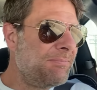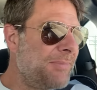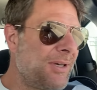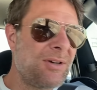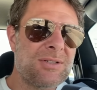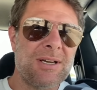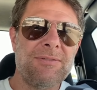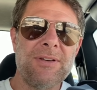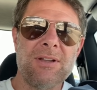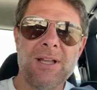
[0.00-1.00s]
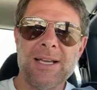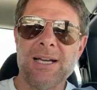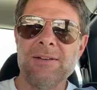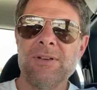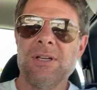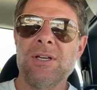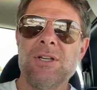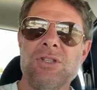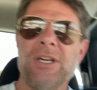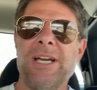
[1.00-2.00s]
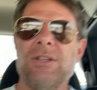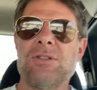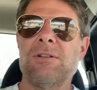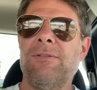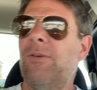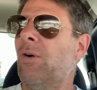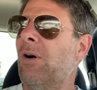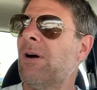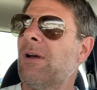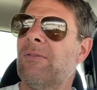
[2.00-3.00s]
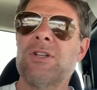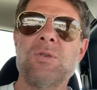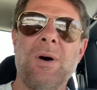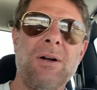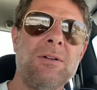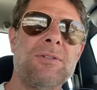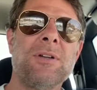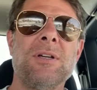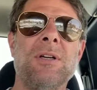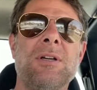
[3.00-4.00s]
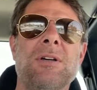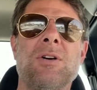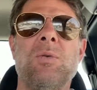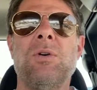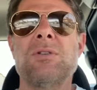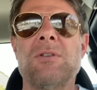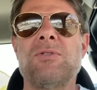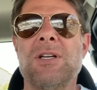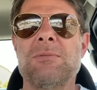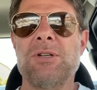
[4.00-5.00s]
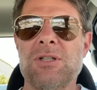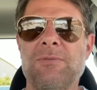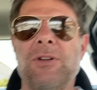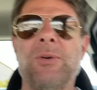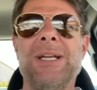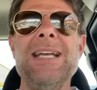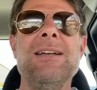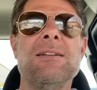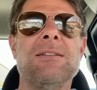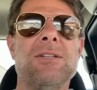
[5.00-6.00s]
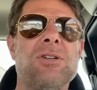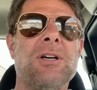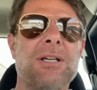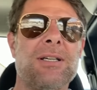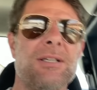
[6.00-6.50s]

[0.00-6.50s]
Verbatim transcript: because I feel like I've changed four of the 12 quarts of transmission fluid in the truck.